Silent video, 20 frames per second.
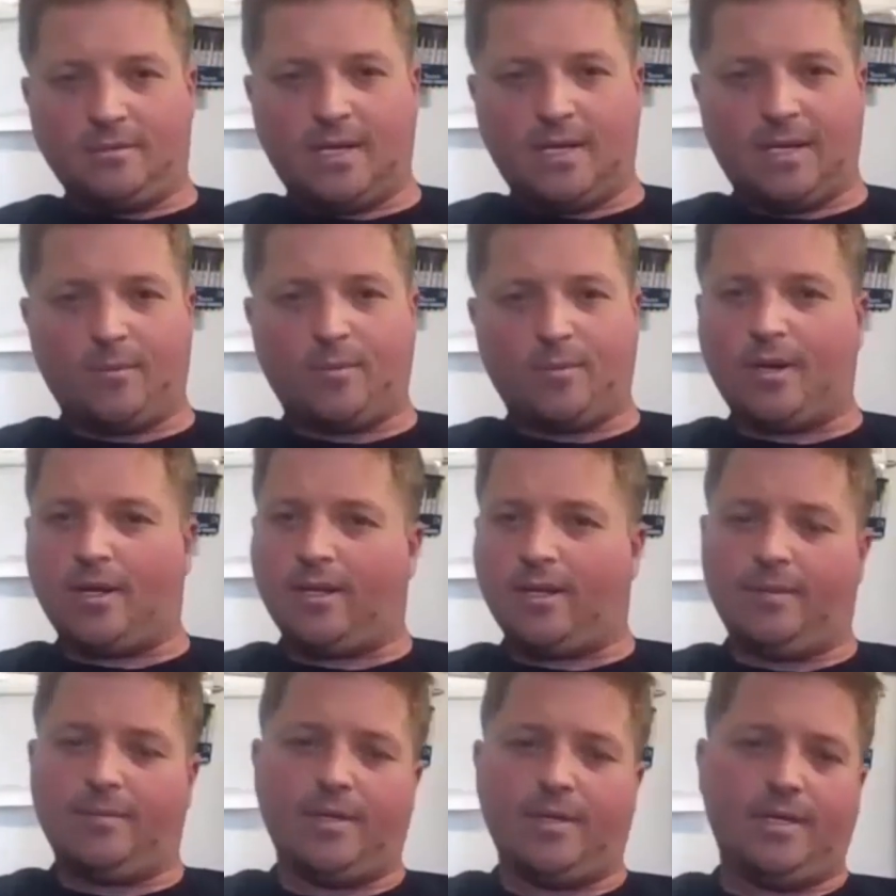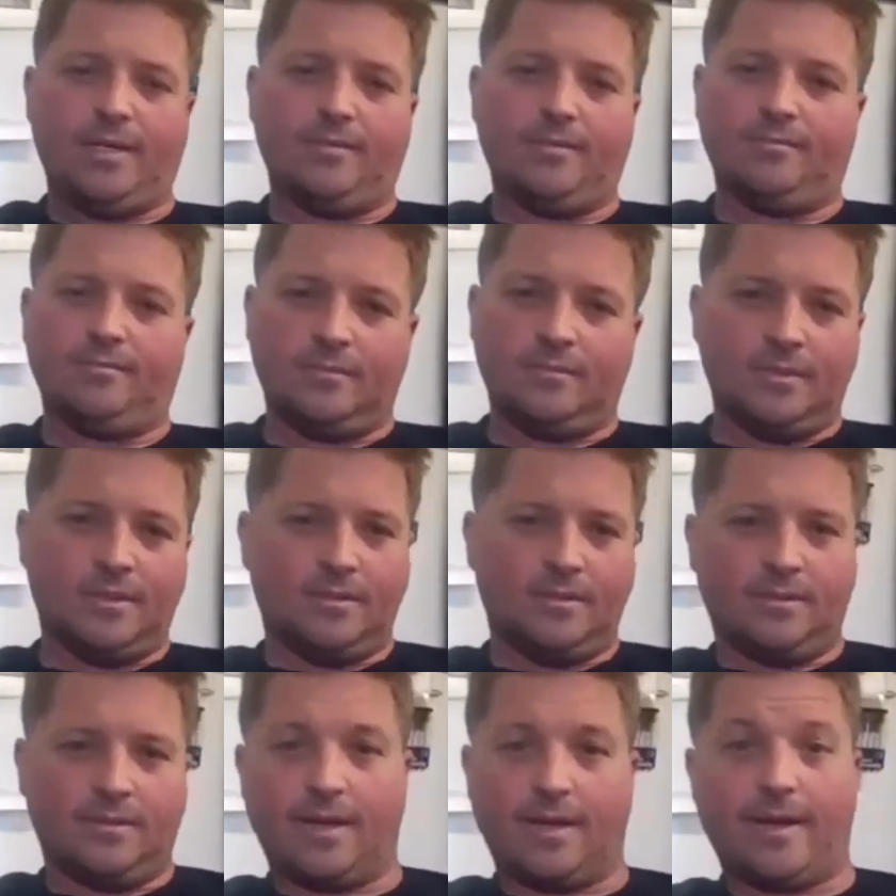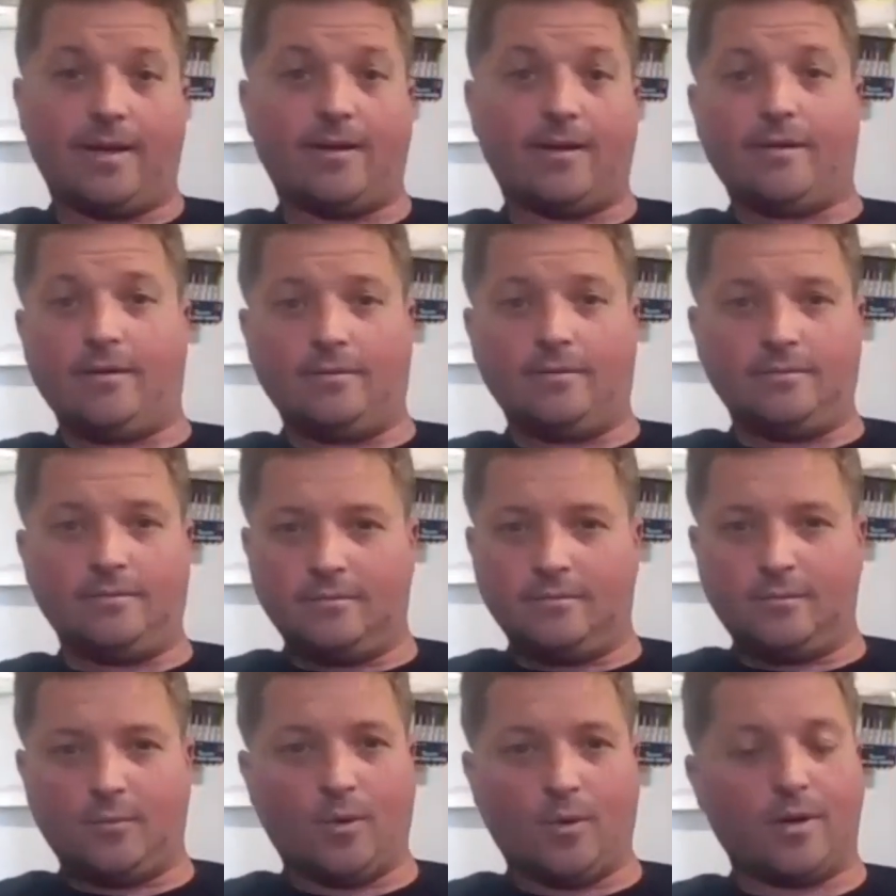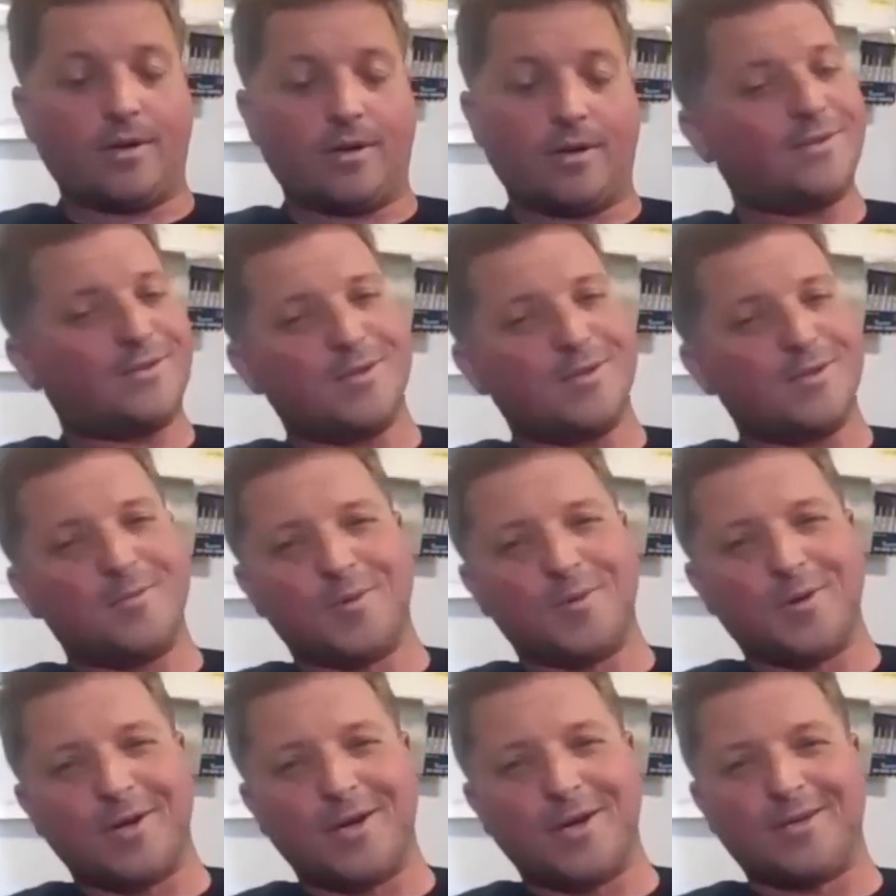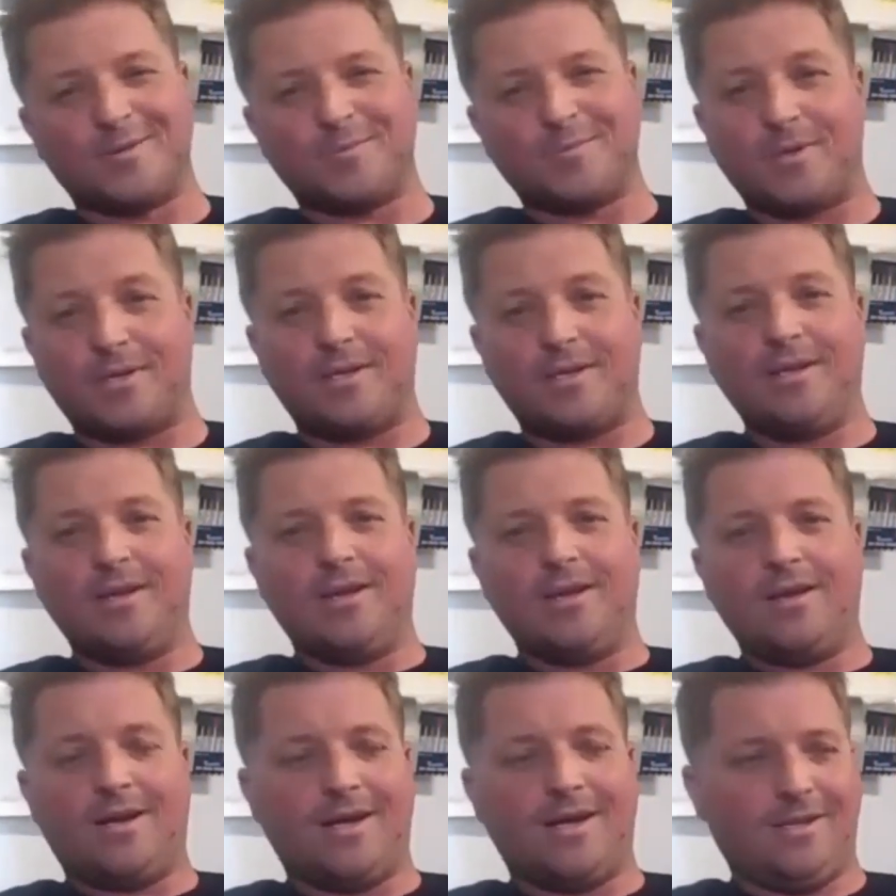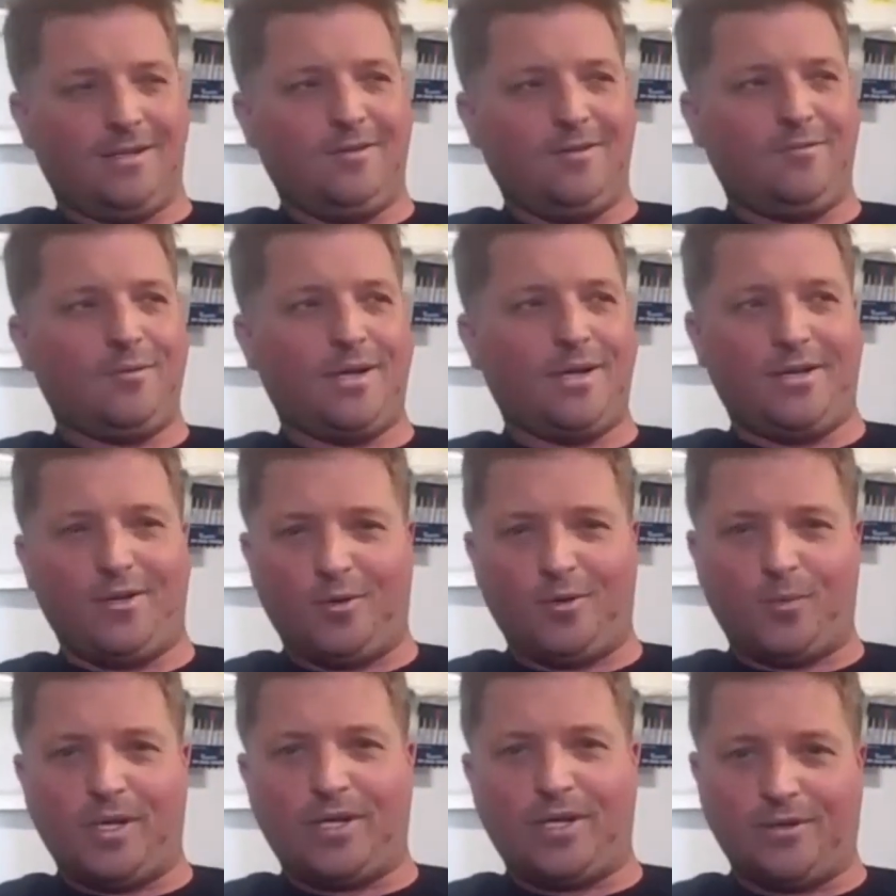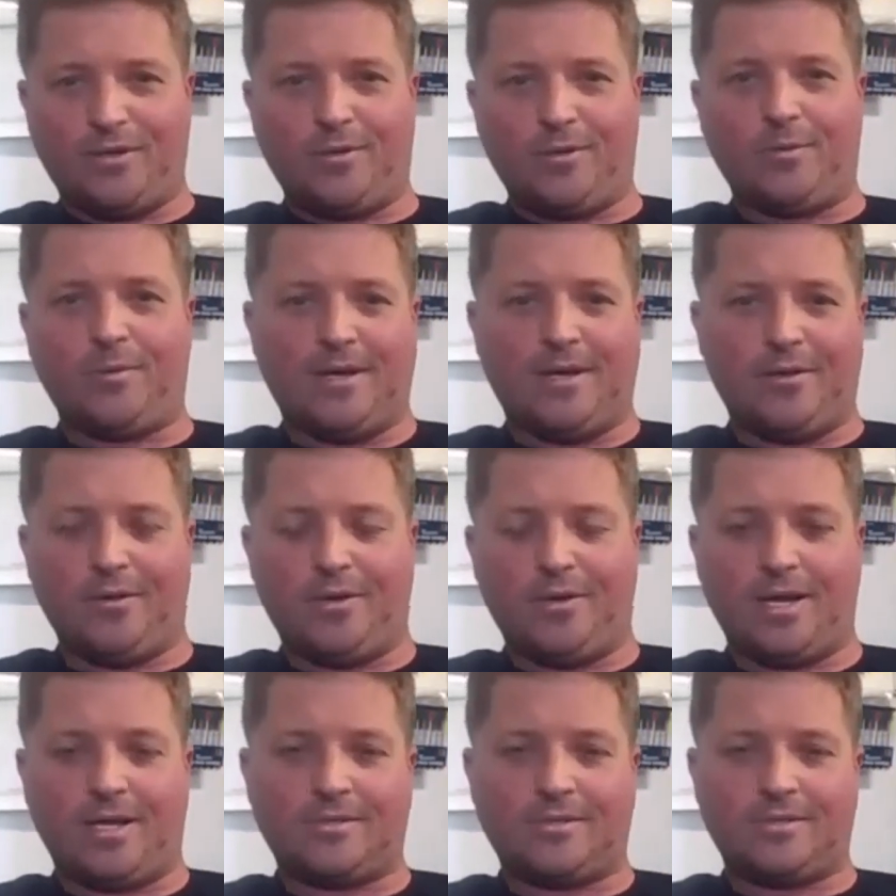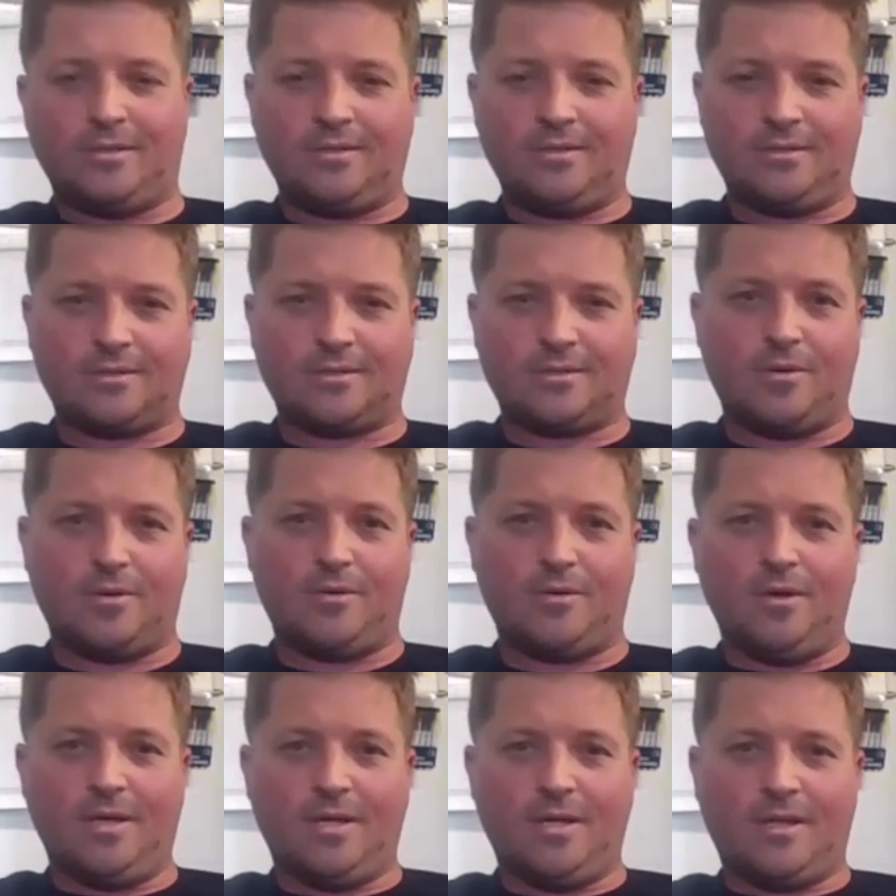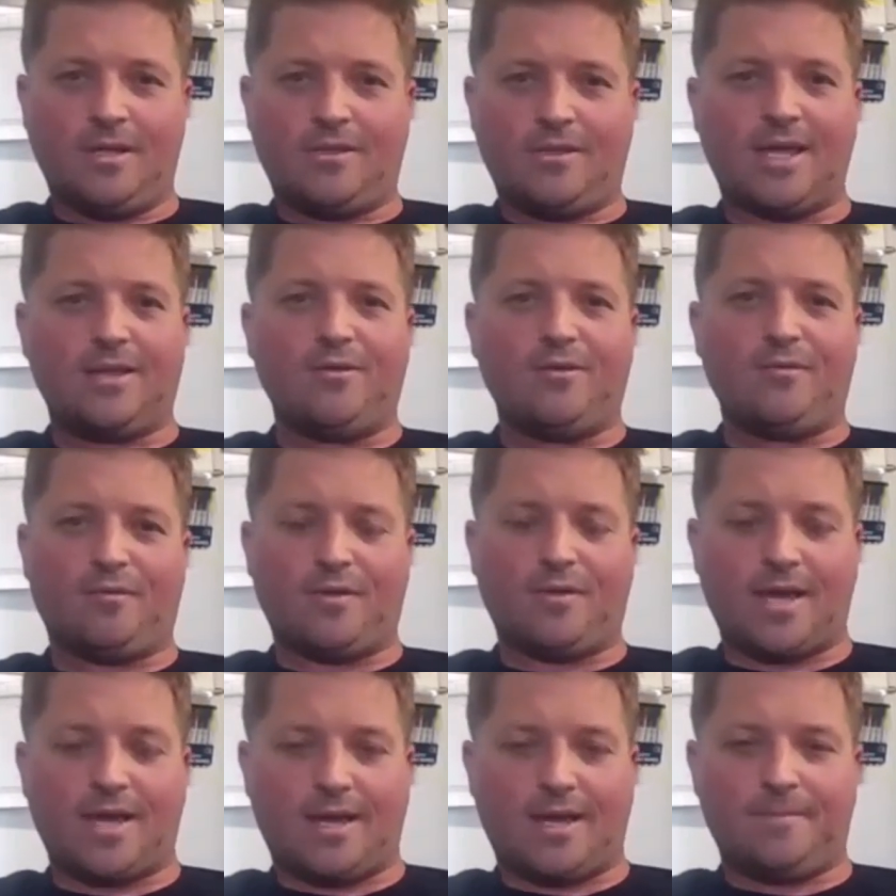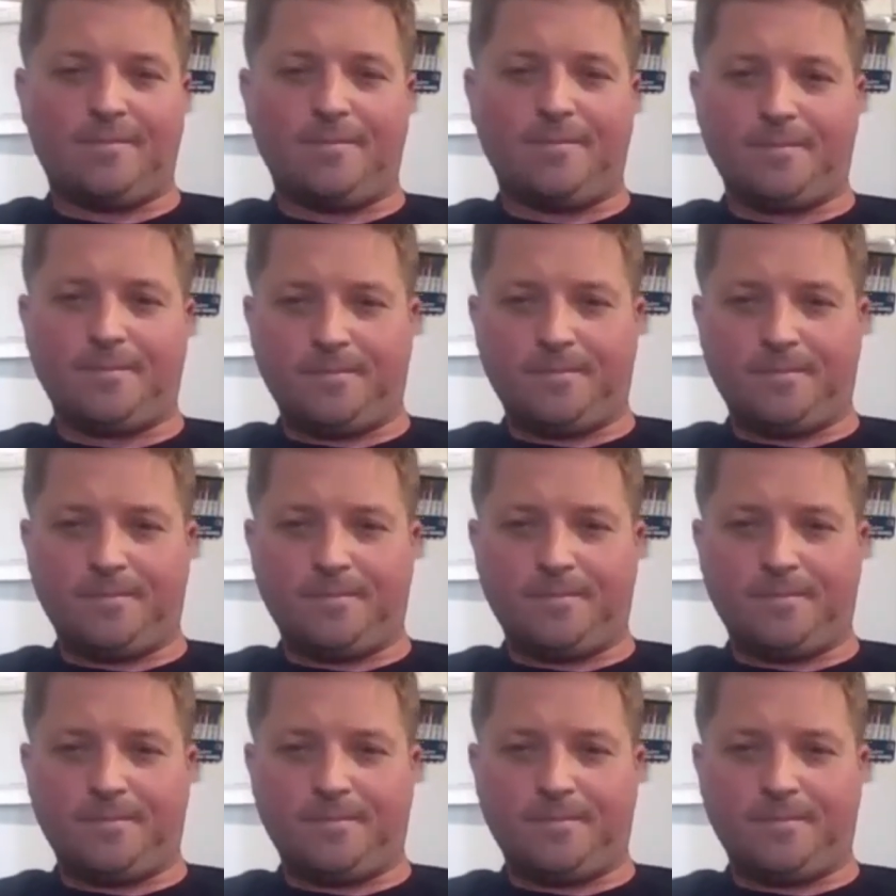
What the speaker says: I'd probably be, I don't know, working somewhere else, but I love what I do and we couldn't do it without you guys. So thank you for that.